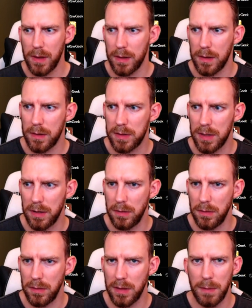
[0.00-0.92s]

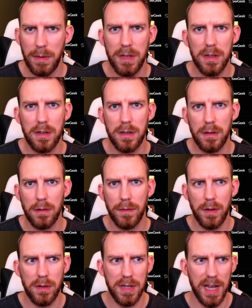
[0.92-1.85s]
So let me just do a
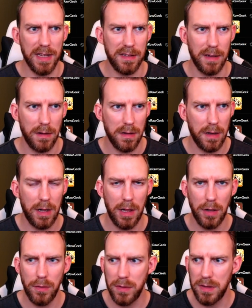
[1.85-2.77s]
few tests. I'm going to
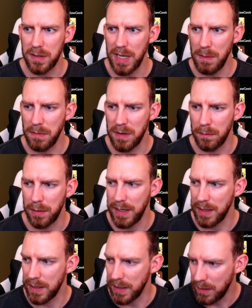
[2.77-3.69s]
close Steam
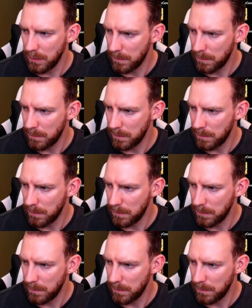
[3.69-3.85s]
completely.